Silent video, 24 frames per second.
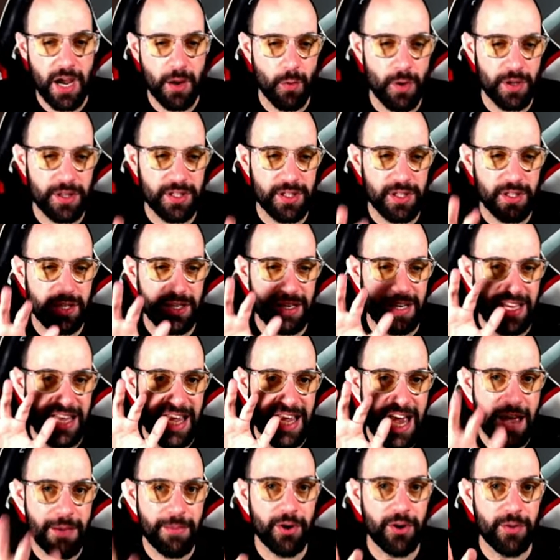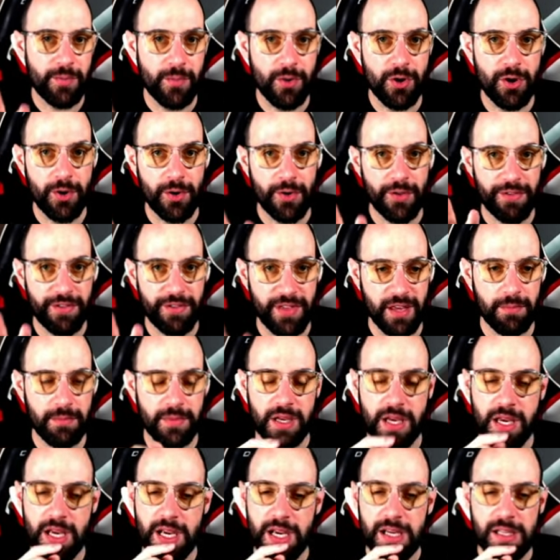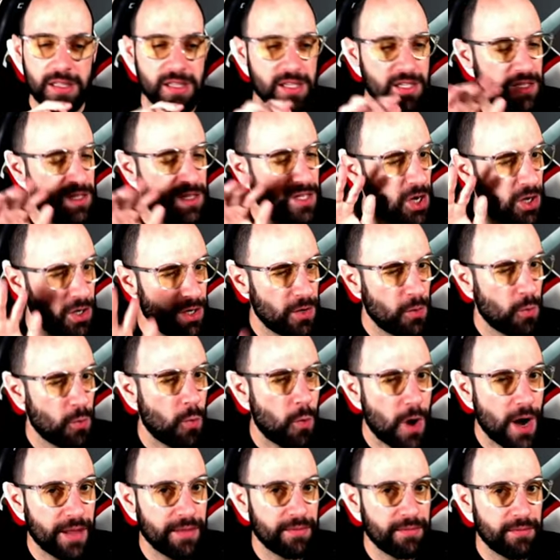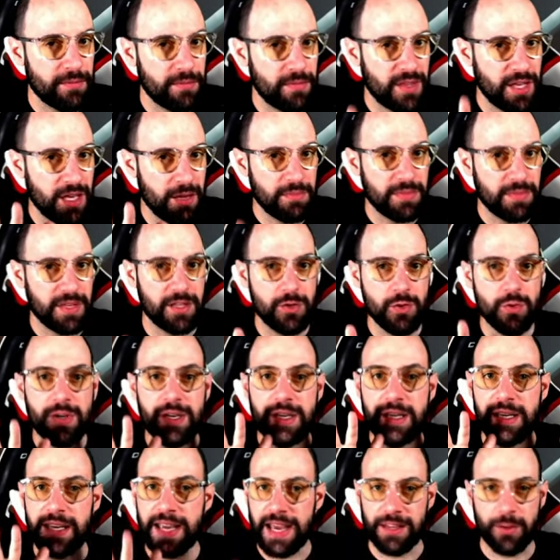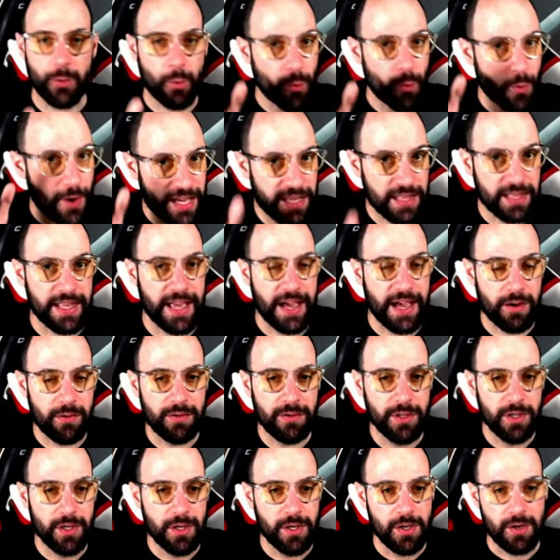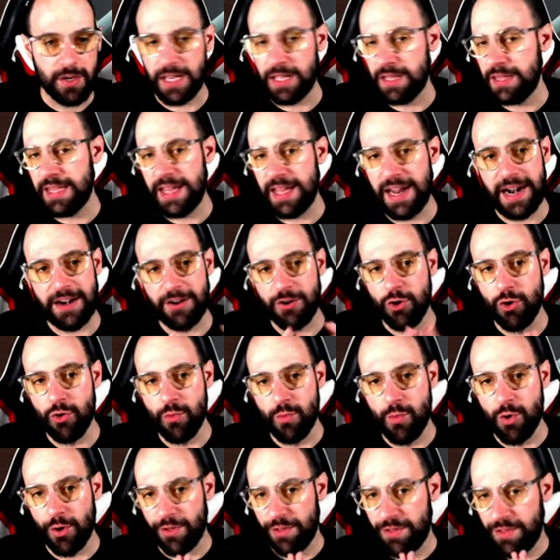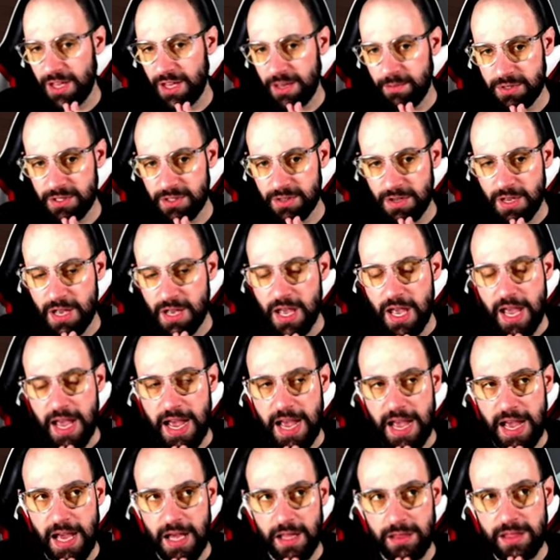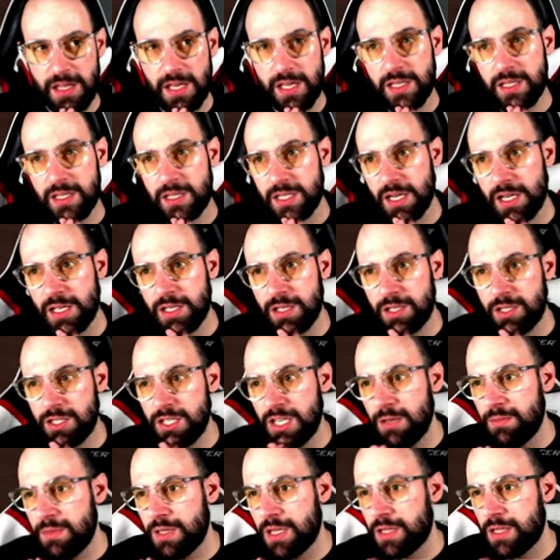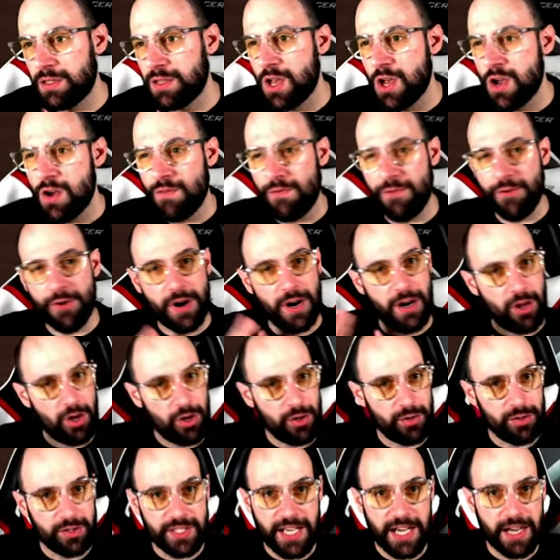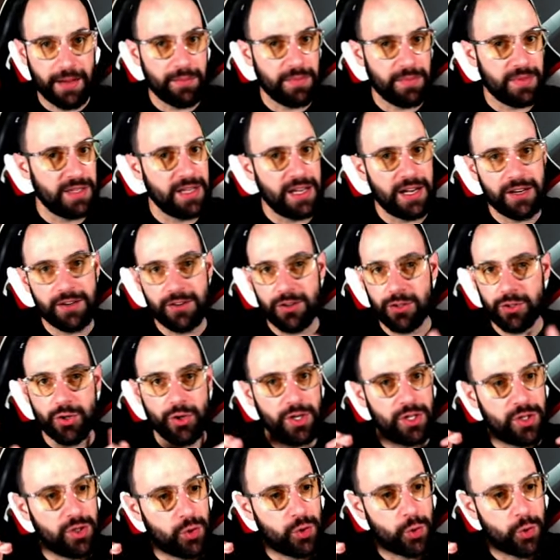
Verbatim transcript: I wanted the Evermore theme. This is the only one theme that you can get right now. Okay, there are no more themes, and they say the theme that for a long time they are not going